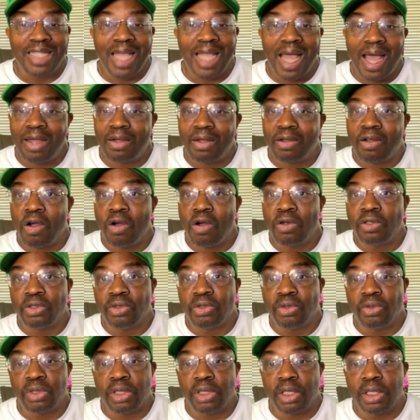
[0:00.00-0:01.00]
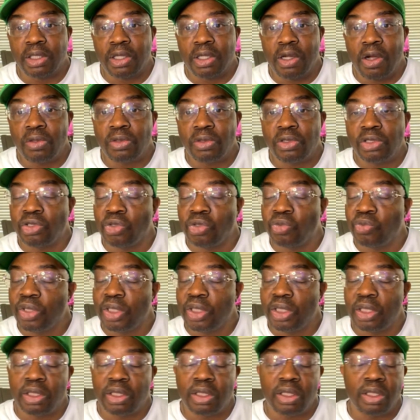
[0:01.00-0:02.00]
Todd Golden, who's their coach, is a
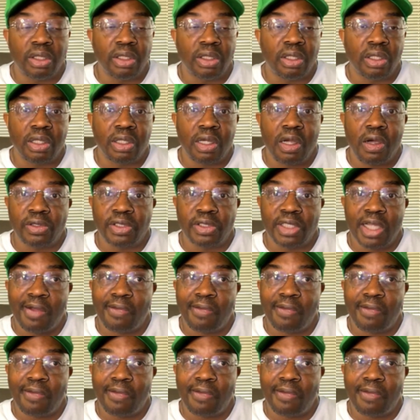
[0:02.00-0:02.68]
really good young coach.